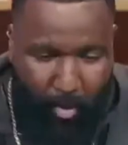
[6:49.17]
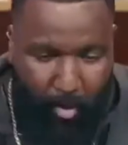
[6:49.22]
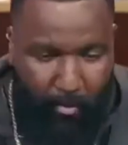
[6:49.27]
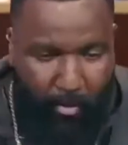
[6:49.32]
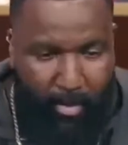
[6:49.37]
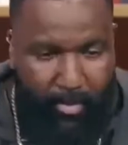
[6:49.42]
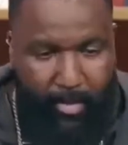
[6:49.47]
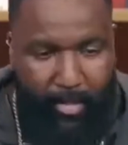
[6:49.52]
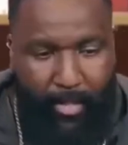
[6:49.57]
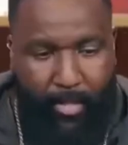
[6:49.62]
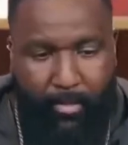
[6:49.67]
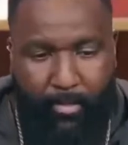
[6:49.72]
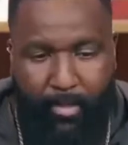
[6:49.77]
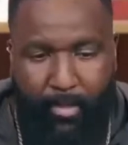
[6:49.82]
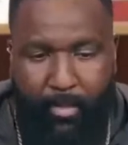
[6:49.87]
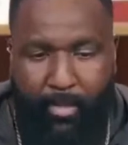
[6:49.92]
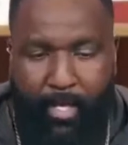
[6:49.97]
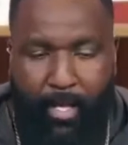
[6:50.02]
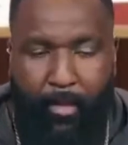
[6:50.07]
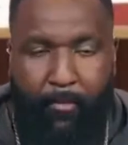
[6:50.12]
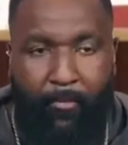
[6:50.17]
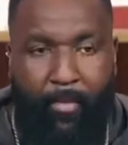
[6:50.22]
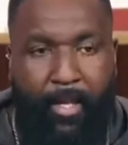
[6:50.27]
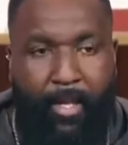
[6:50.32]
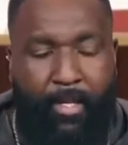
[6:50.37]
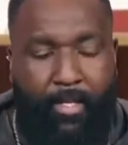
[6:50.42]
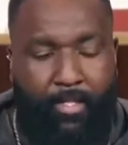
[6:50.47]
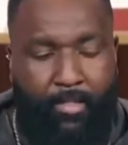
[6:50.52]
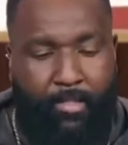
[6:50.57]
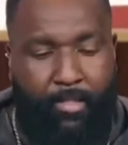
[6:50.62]
at the end of the day,
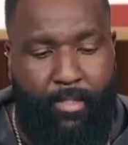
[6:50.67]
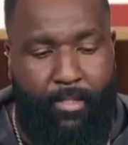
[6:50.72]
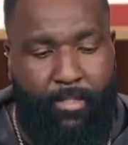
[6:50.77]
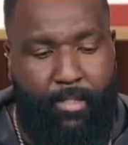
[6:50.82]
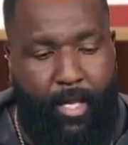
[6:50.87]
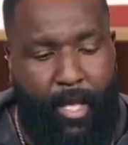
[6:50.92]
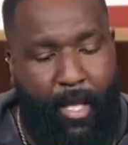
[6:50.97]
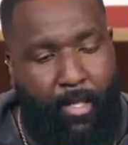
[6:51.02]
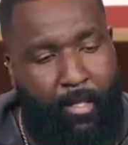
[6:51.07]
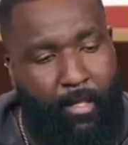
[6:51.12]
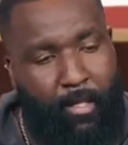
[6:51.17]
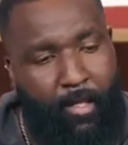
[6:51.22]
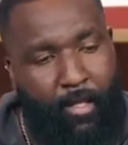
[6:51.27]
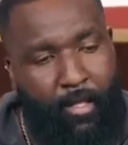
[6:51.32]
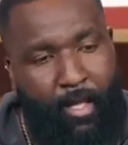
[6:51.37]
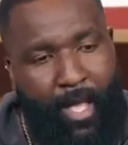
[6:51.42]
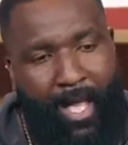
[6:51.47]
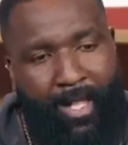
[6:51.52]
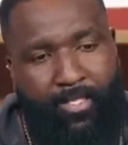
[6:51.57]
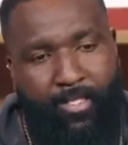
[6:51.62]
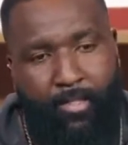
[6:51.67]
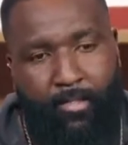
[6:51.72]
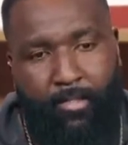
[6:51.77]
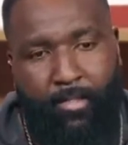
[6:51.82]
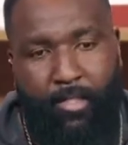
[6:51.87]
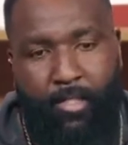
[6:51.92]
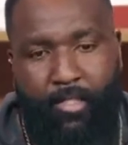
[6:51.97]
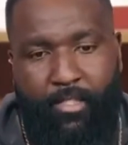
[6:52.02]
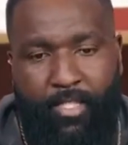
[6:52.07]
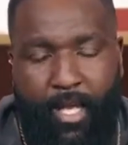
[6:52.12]
man, it's just like, I just see
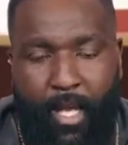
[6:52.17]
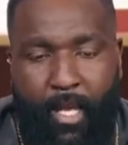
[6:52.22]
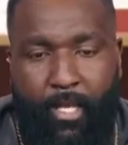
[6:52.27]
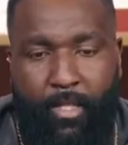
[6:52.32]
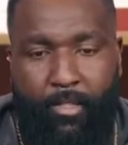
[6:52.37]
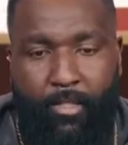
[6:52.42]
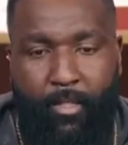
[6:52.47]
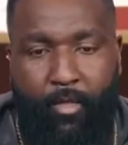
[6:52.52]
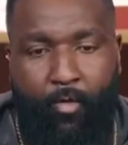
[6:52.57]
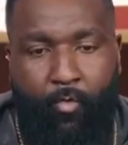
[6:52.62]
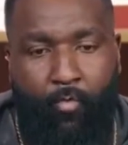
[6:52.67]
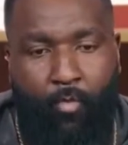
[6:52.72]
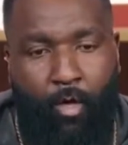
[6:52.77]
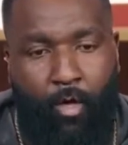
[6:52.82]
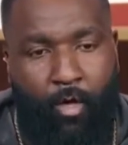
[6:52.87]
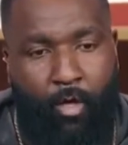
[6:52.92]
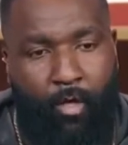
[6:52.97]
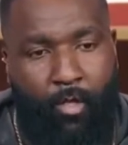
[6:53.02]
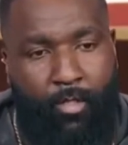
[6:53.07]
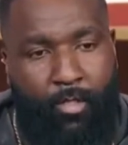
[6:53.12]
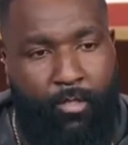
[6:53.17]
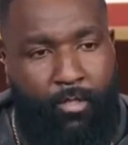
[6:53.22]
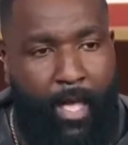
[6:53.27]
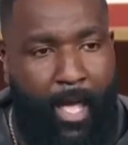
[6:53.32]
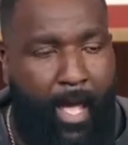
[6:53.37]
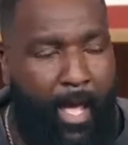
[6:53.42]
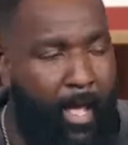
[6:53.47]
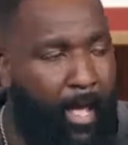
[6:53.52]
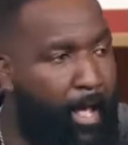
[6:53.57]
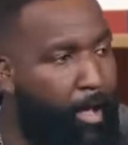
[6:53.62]
a change in the world, because
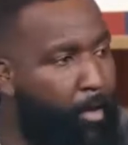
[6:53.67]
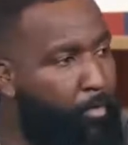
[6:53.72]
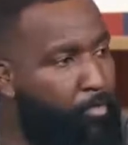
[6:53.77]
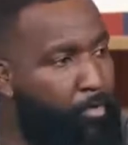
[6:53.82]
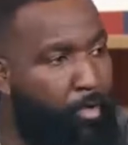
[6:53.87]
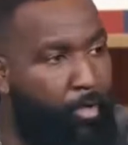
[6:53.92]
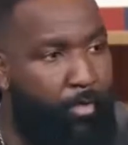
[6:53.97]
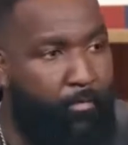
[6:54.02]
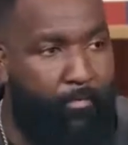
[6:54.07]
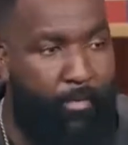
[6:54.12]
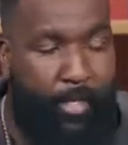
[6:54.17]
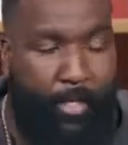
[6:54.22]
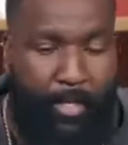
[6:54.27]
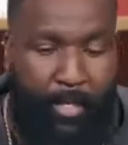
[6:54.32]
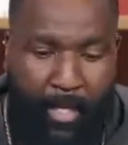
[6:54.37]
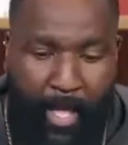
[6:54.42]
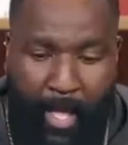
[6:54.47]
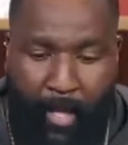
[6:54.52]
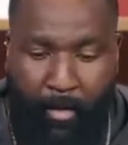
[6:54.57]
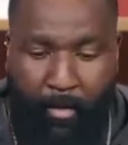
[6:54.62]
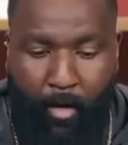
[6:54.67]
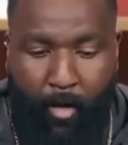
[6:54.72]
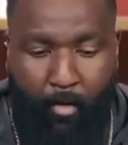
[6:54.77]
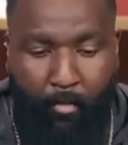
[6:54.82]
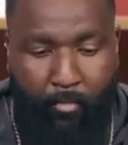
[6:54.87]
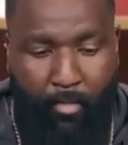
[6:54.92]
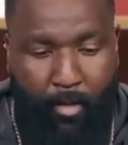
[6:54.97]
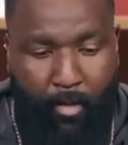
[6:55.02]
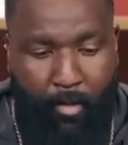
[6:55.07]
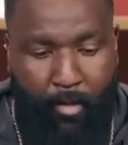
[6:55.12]
I don't know if any of y'all know,
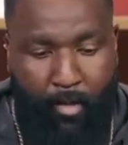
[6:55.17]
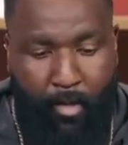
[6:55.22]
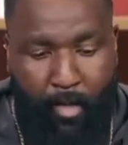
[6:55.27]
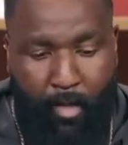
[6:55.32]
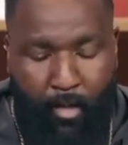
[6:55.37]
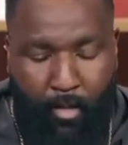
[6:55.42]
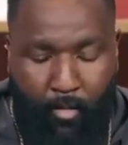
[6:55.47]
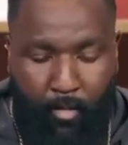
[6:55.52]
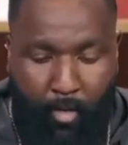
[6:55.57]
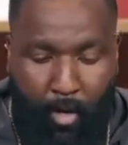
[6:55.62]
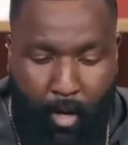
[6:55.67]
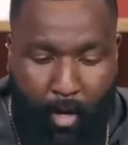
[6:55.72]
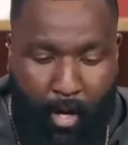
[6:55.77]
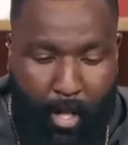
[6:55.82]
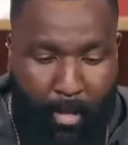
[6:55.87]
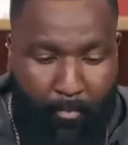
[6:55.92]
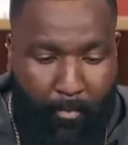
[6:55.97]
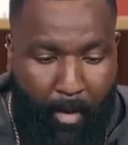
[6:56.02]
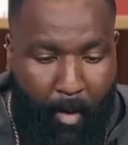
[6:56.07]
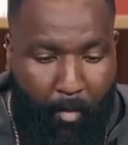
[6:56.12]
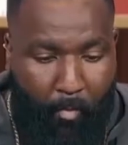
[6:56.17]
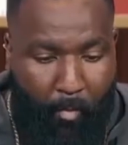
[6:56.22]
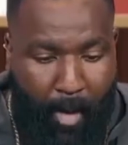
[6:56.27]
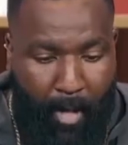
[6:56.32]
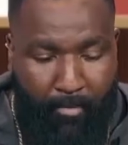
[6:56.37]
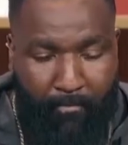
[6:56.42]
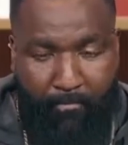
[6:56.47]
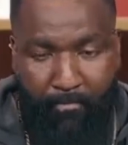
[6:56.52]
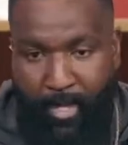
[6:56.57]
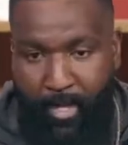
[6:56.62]
but, you know, like my
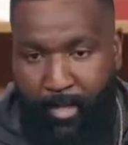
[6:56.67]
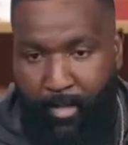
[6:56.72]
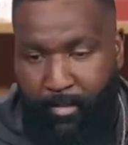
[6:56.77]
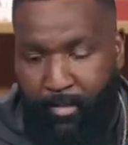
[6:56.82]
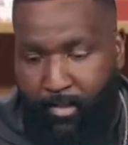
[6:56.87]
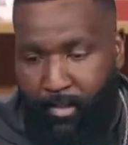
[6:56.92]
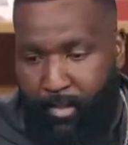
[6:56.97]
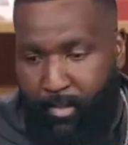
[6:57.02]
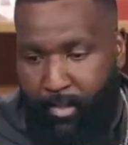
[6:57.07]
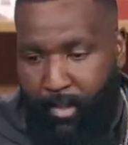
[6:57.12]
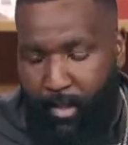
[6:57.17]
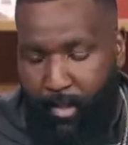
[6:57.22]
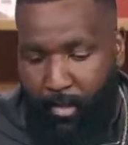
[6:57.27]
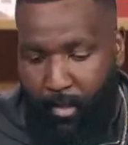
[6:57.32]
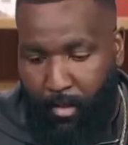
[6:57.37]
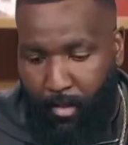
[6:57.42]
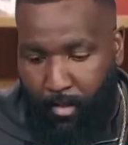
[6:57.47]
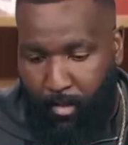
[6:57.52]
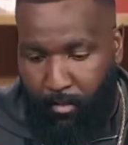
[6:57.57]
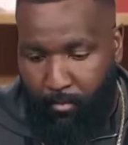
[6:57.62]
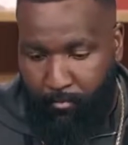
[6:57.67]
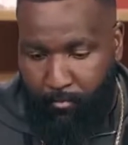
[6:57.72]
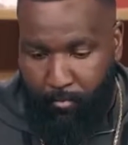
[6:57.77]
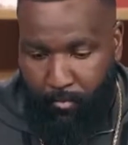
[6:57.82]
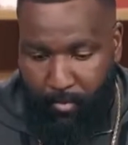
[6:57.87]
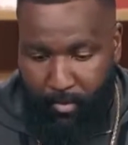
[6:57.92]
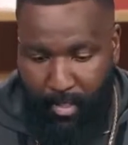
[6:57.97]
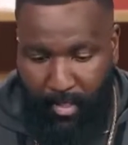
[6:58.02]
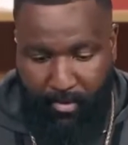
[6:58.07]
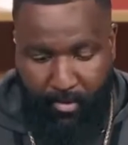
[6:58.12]
wife, Vanity,
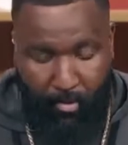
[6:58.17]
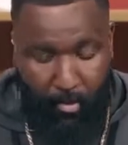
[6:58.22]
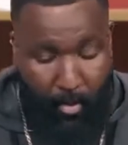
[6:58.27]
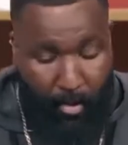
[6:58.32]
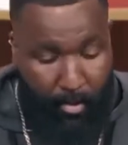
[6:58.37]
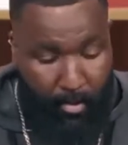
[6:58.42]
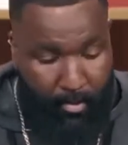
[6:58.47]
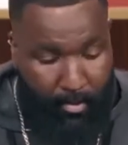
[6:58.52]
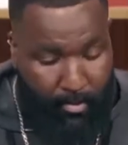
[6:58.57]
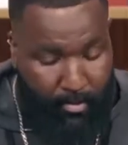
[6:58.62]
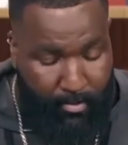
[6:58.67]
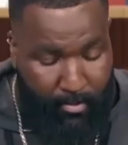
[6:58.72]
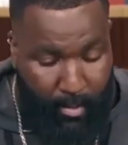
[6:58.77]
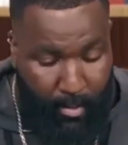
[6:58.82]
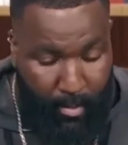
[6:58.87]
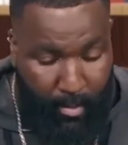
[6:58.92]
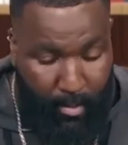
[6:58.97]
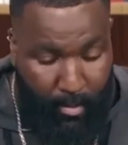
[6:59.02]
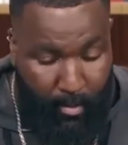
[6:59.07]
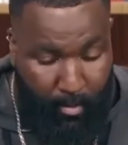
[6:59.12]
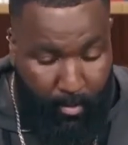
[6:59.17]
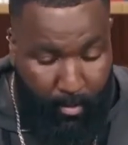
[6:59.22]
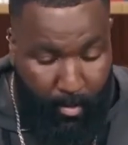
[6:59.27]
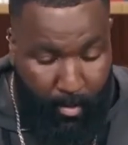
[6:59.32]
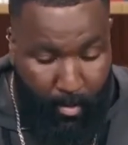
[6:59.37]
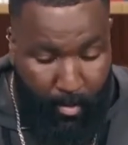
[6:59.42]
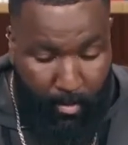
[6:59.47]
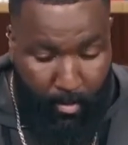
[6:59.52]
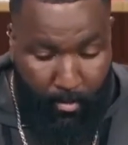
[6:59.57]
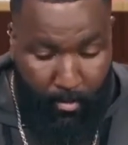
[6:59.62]
they started this thing,
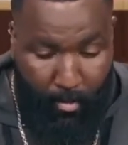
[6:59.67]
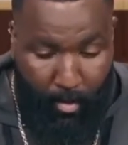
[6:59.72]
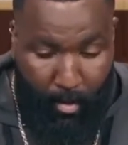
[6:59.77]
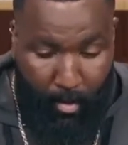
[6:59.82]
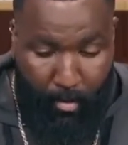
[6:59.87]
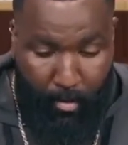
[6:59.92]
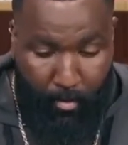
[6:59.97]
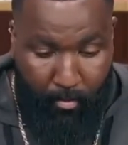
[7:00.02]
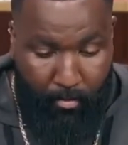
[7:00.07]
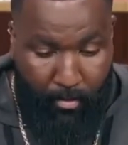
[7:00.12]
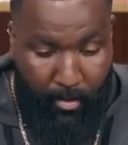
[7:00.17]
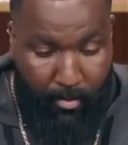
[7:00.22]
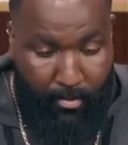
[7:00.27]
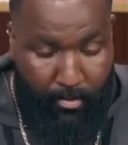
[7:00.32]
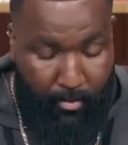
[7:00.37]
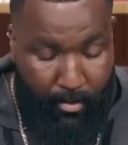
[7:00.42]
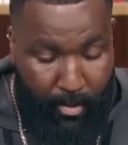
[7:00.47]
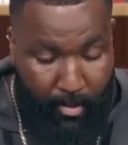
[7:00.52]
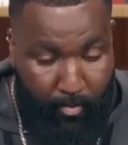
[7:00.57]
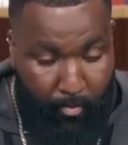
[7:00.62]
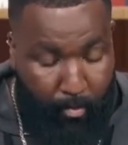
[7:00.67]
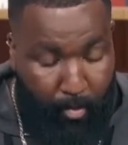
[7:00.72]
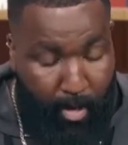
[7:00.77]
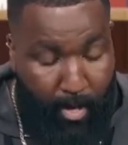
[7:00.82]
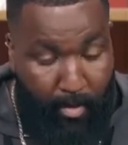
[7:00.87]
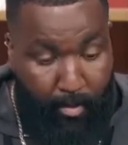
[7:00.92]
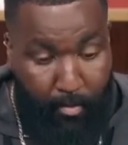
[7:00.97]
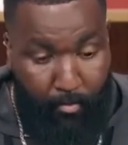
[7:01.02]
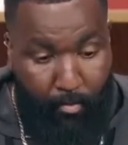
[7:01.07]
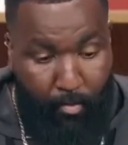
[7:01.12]
this
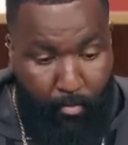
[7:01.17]
proud group